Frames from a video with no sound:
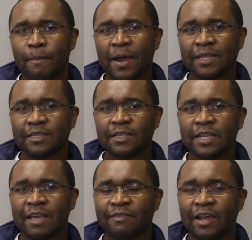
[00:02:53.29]
but
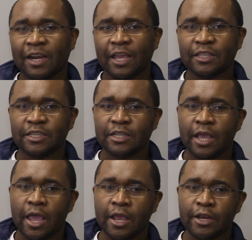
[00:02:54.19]
never great in
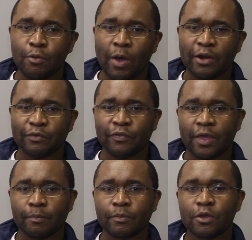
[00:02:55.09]
any one of
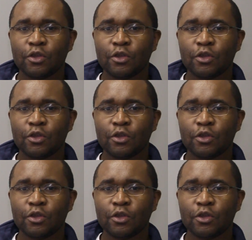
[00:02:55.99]
them.